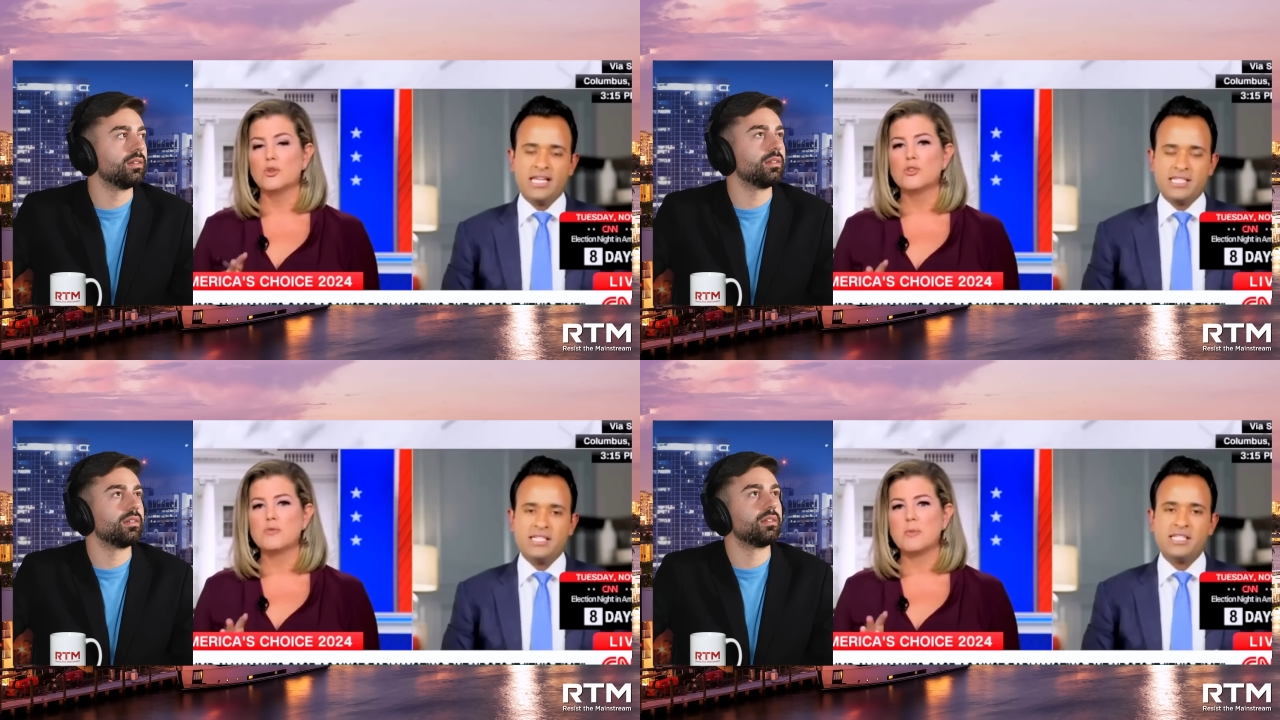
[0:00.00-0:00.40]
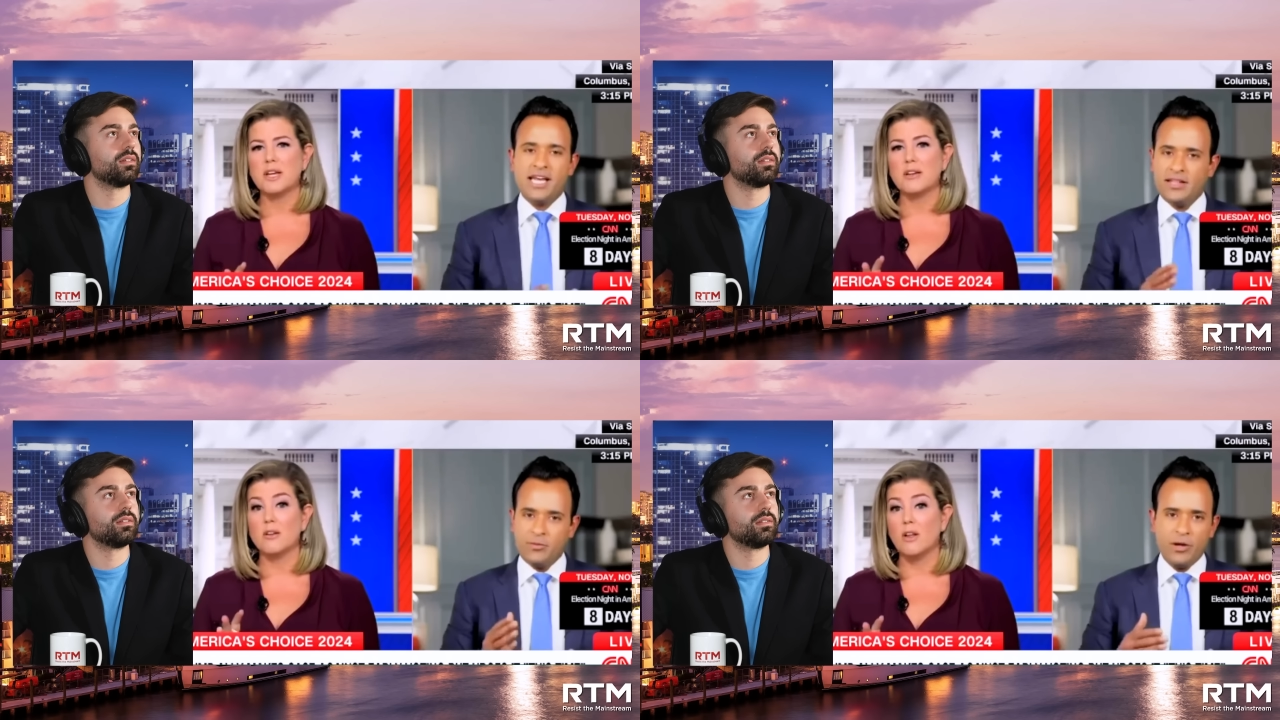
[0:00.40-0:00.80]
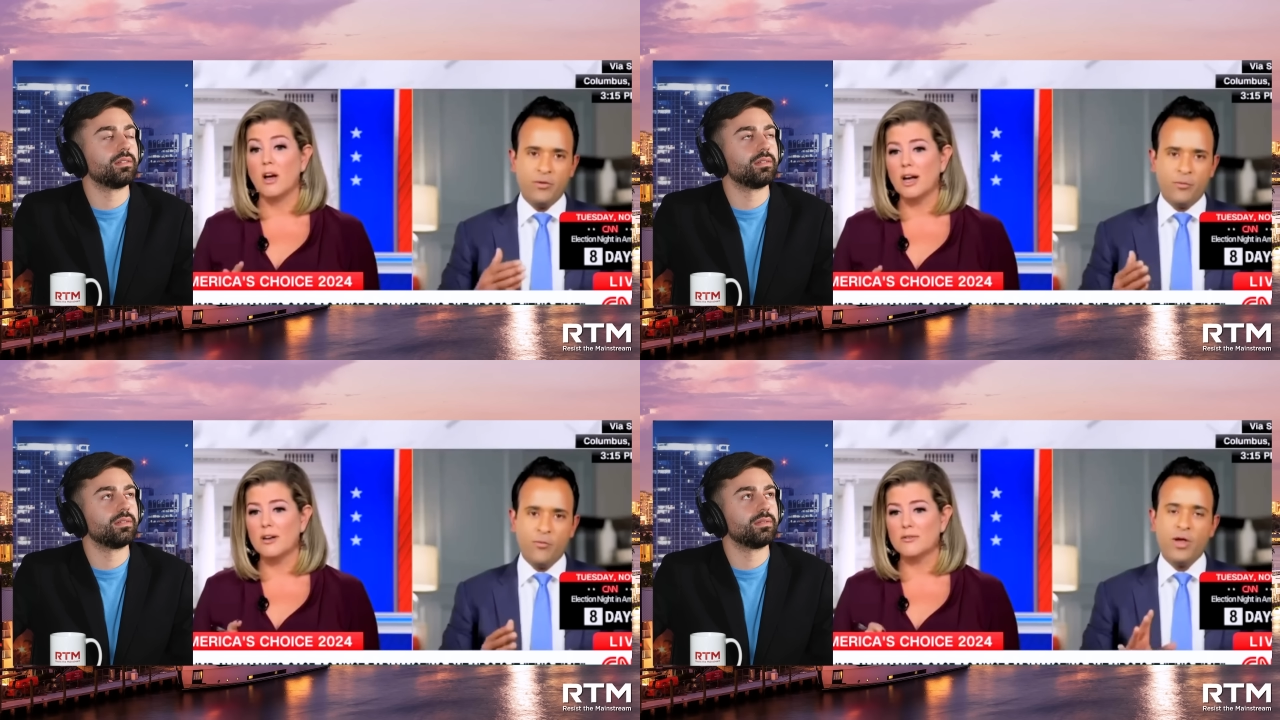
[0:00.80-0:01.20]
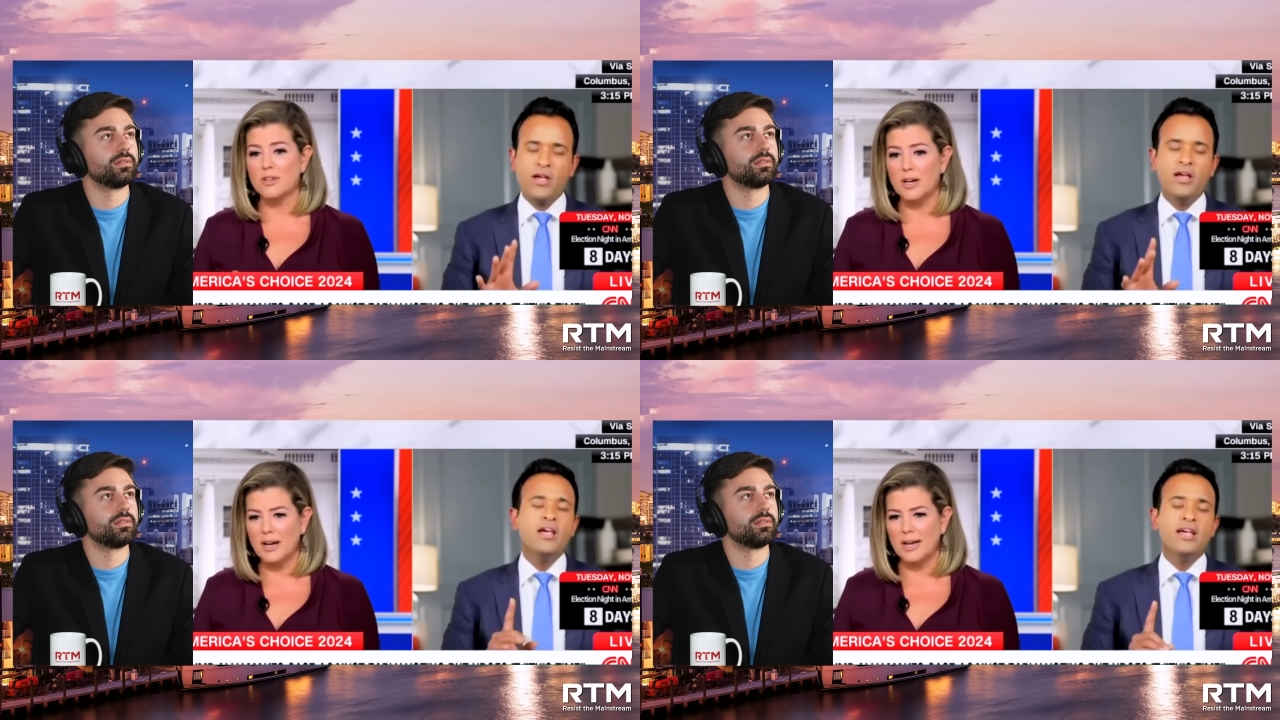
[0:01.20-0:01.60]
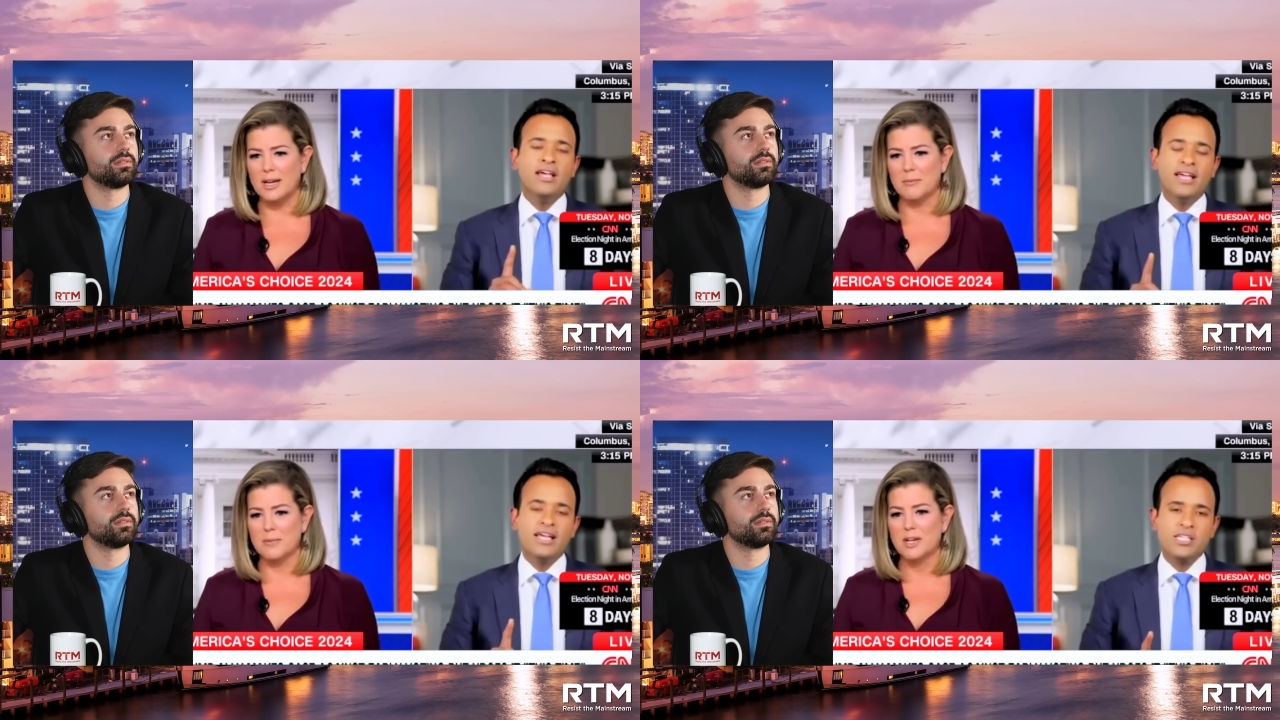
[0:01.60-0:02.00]
Speaker 1: You spend a lot of
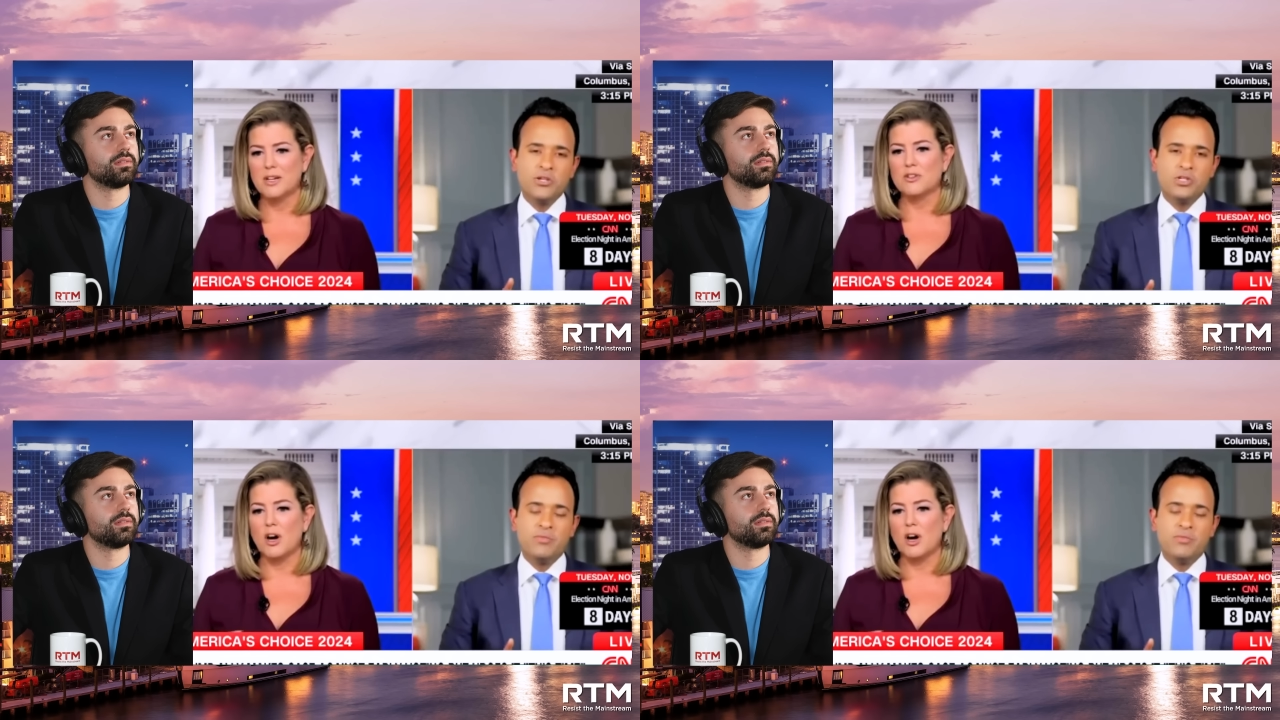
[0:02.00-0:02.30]
time